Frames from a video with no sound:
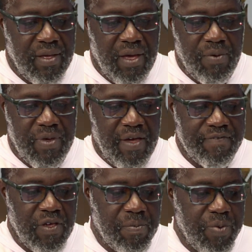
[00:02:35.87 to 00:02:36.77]
And we have
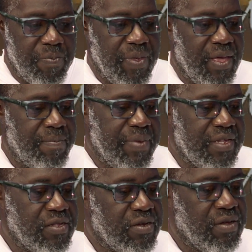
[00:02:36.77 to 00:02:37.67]
to prepare
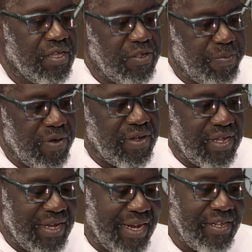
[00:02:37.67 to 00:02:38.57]
based on our experience.
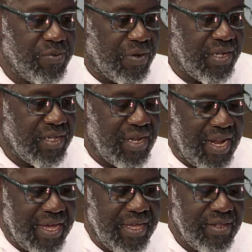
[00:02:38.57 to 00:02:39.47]
And that is what is
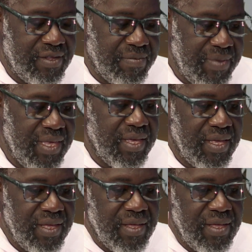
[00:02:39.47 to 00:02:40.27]
lacking to me